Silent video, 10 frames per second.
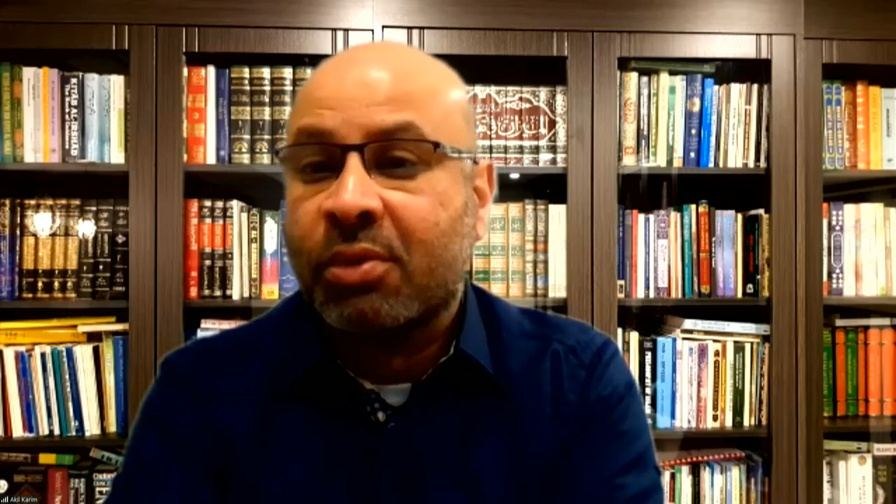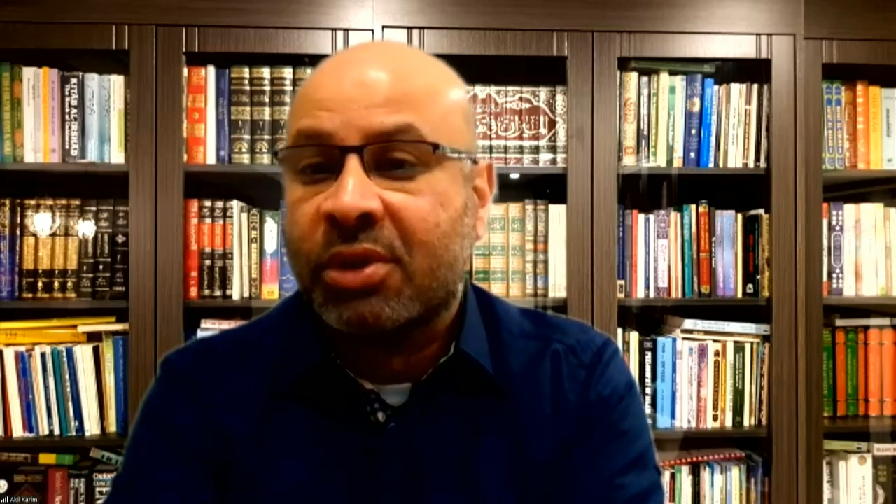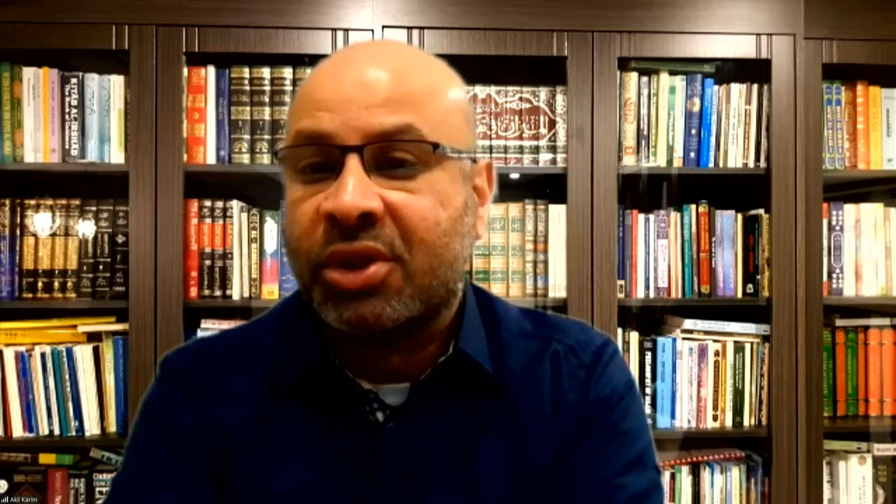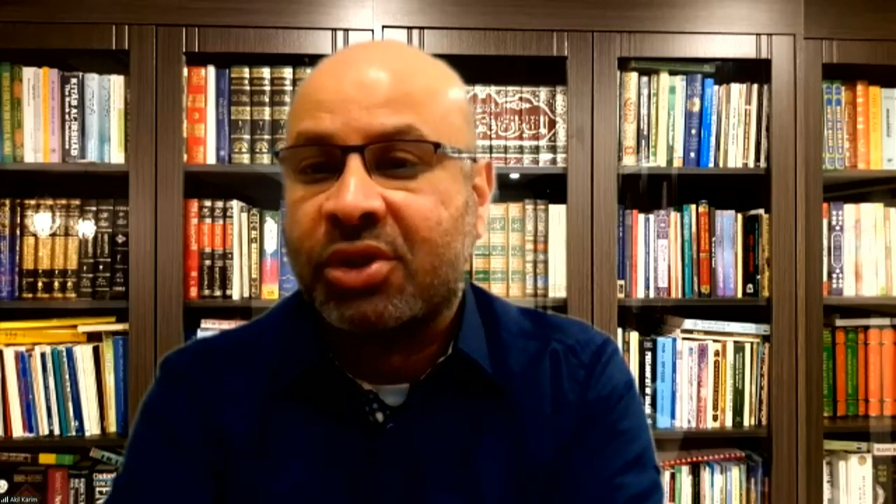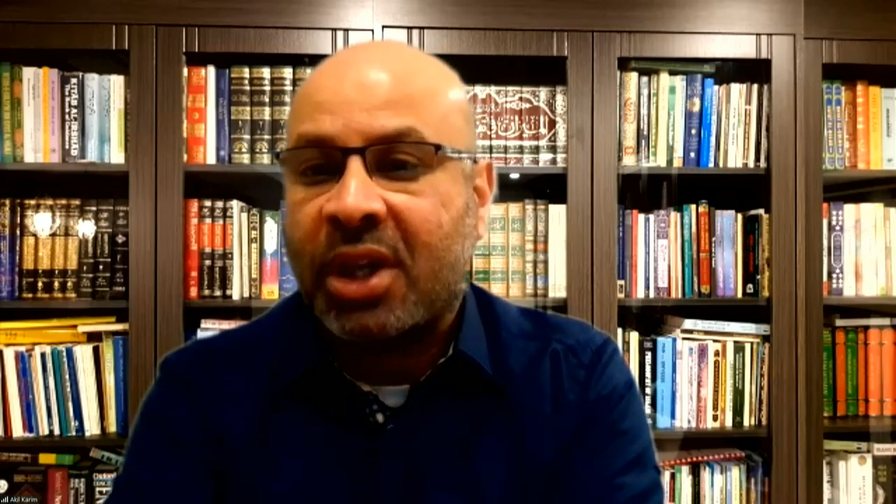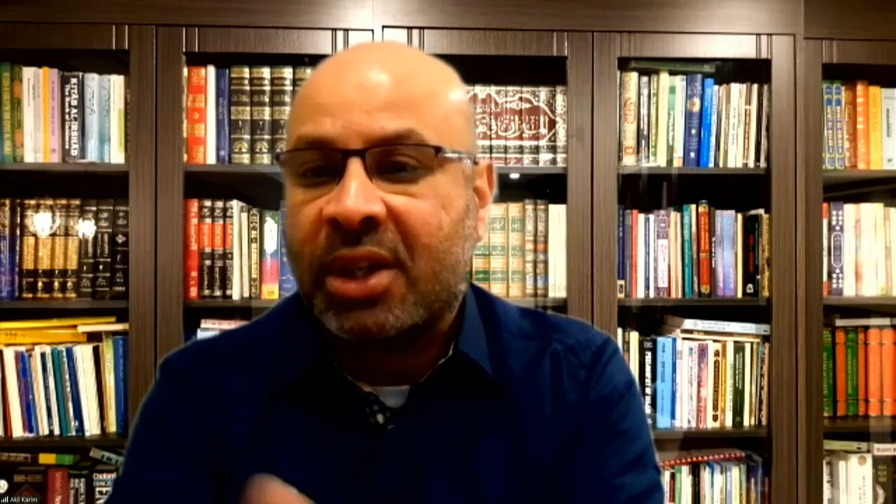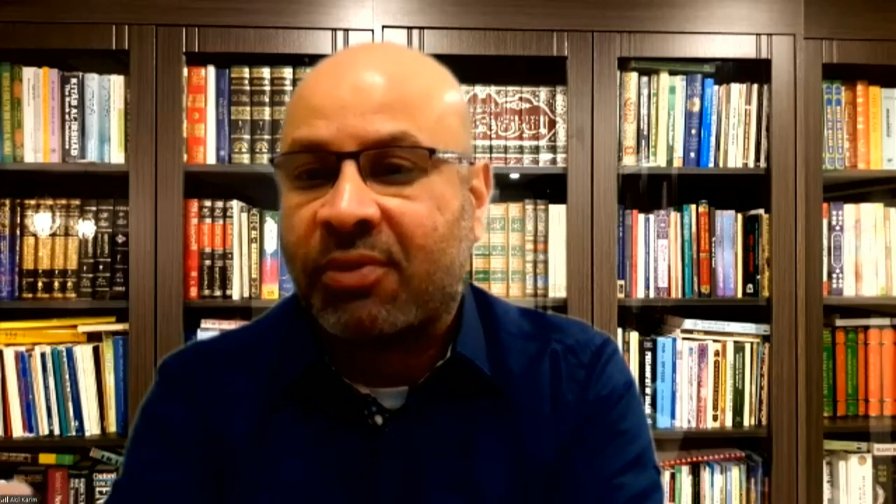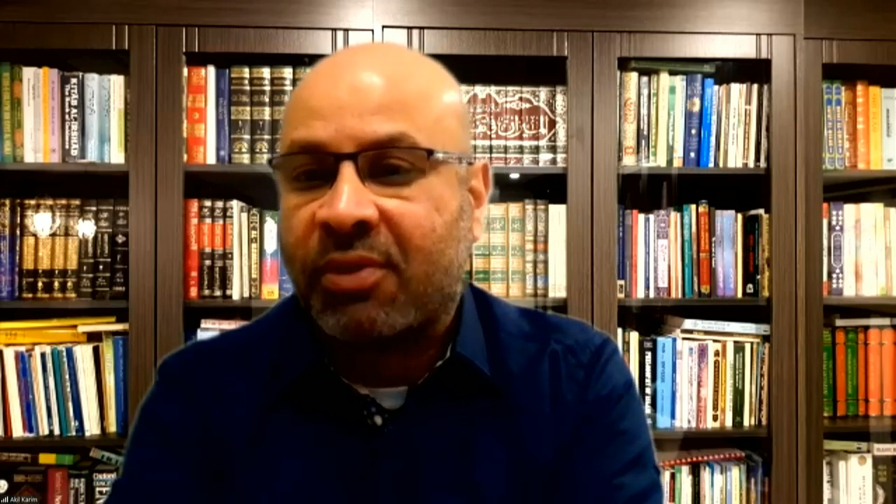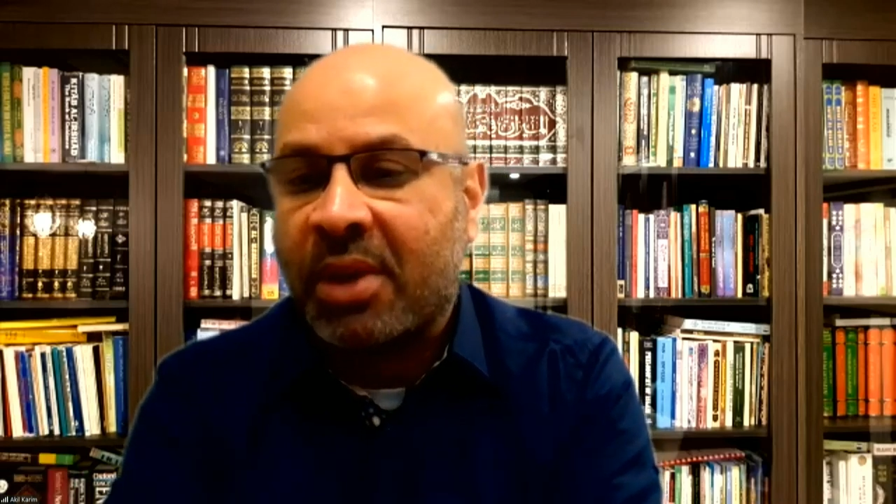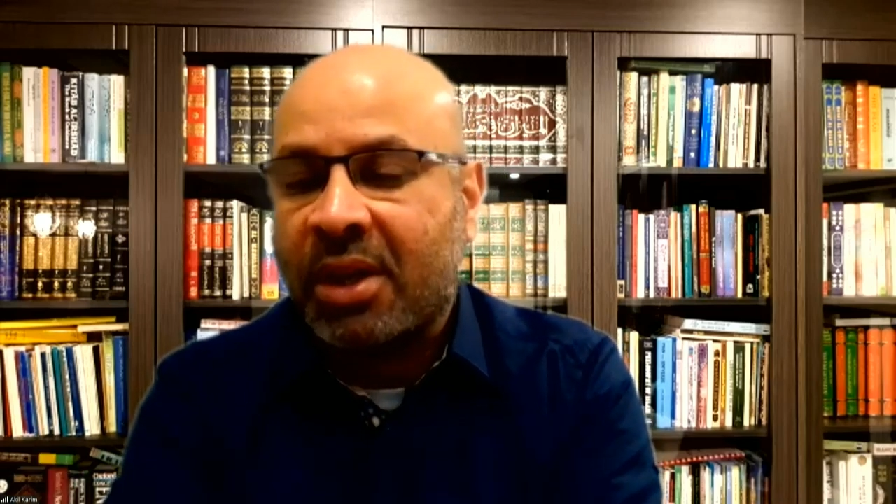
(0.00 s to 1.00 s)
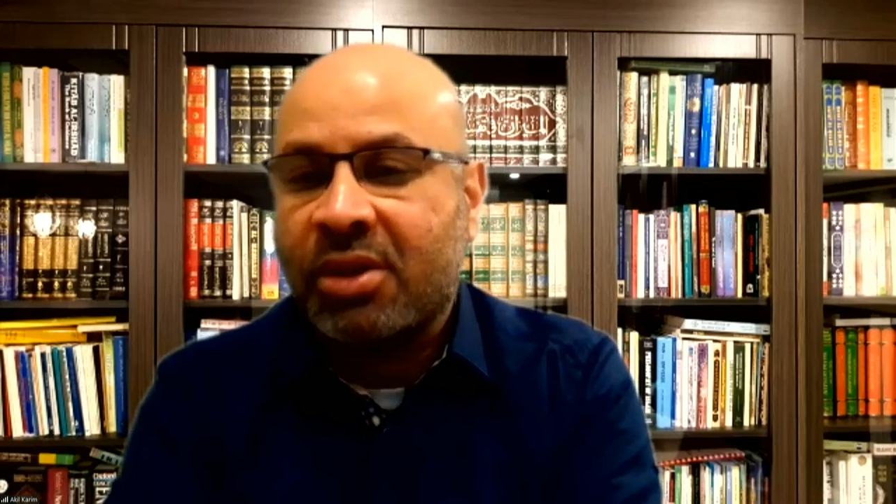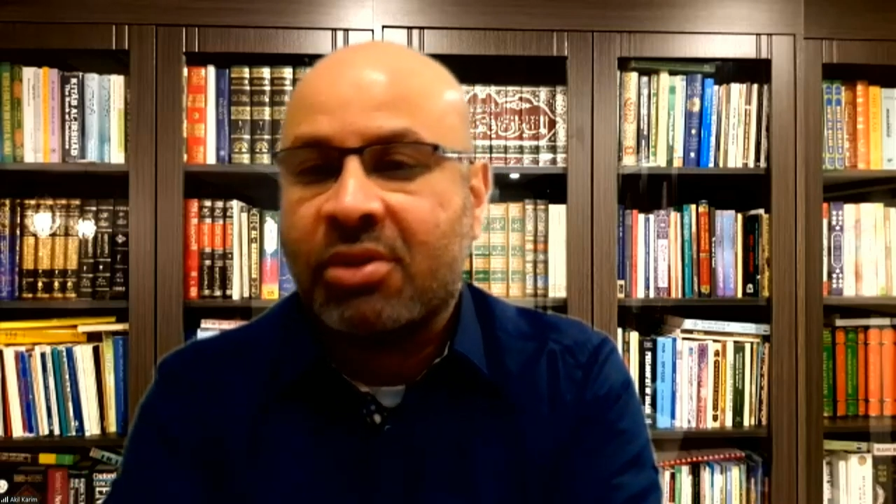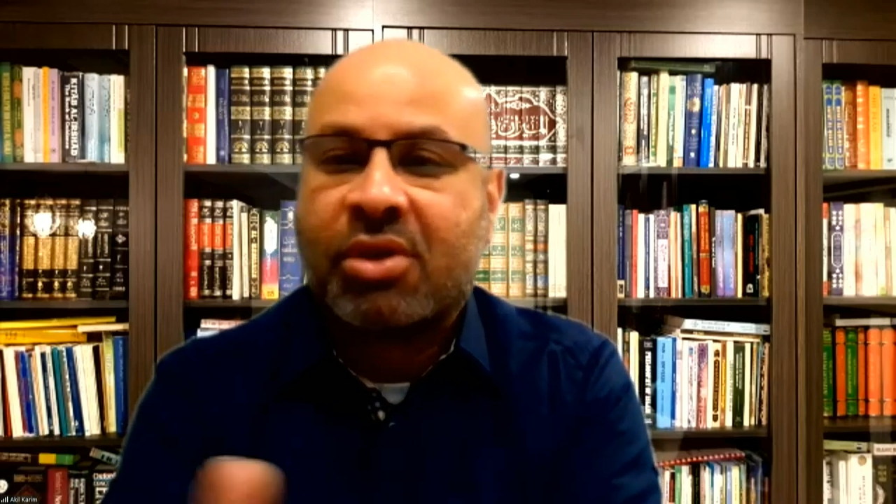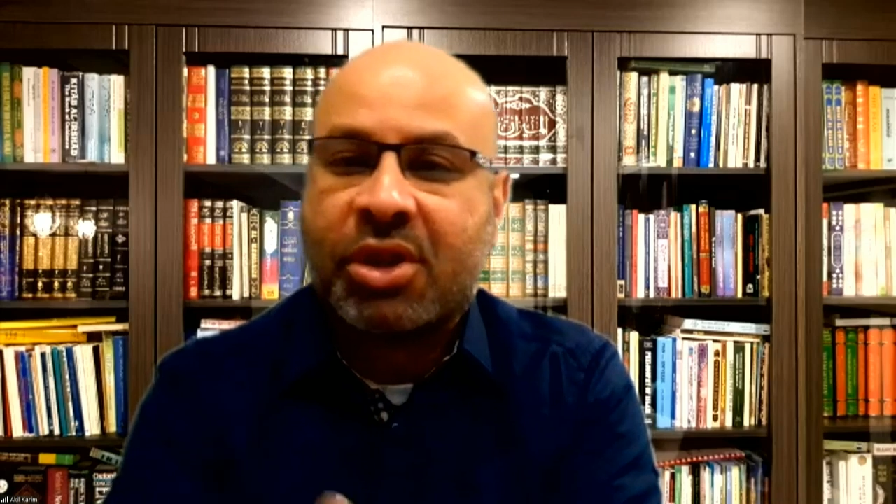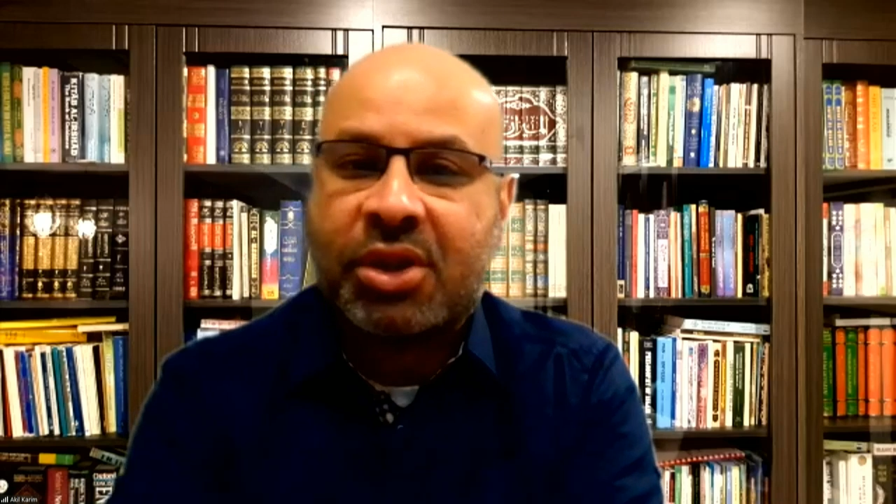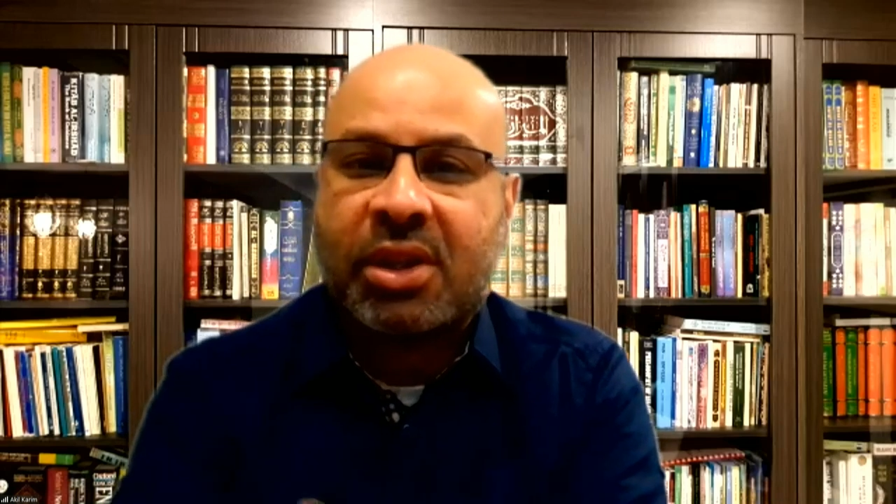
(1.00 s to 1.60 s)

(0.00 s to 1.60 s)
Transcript: suggest from a nutrition